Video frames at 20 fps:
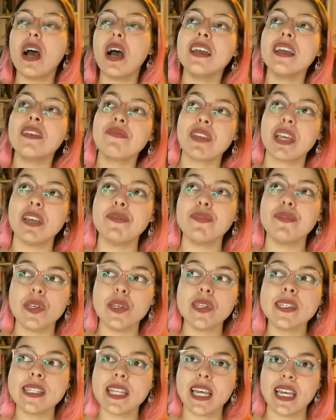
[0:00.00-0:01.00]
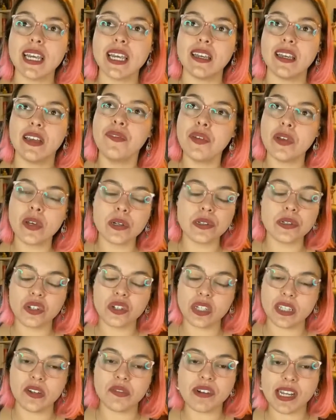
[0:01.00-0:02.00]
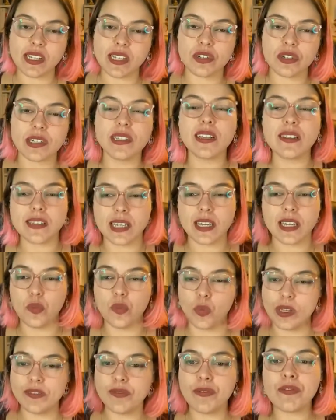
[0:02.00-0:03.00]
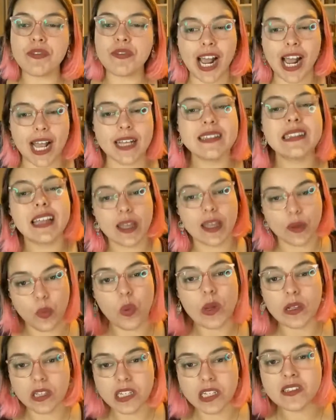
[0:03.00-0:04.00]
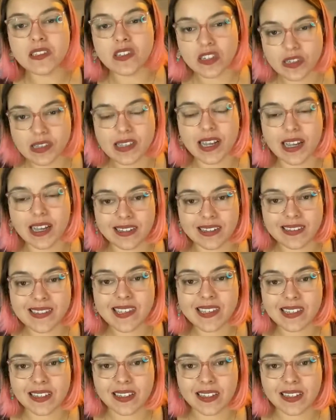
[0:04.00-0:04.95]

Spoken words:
if you go to any restaurant and say you want fries, they will understand.